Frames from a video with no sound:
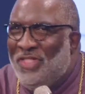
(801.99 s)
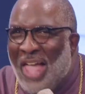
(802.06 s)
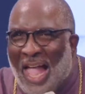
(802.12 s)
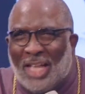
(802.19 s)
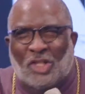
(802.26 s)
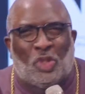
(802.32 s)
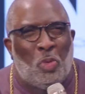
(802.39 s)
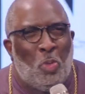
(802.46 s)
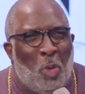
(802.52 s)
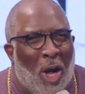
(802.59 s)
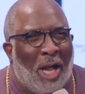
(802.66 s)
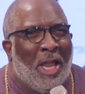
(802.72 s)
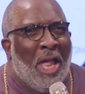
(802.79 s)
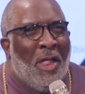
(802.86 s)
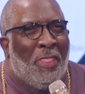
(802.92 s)
That's
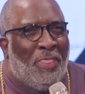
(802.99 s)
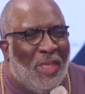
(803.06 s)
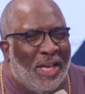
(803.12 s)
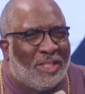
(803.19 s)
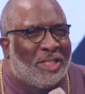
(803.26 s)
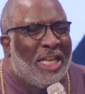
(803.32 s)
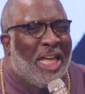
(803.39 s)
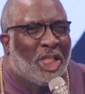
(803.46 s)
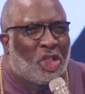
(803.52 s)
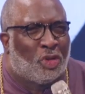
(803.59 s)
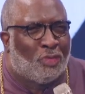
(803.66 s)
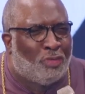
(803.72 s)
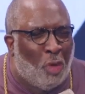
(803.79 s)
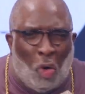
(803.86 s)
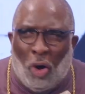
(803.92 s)
what this is
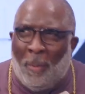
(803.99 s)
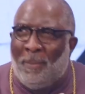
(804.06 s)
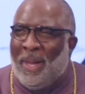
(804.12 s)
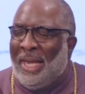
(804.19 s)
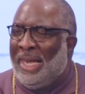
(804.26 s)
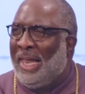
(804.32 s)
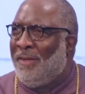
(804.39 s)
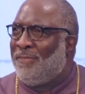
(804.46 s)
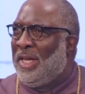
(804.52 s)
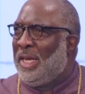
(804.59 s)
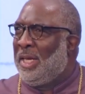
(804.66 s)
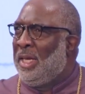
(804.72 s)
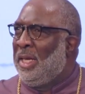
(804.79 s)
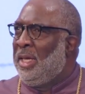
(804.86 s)
for, beloved.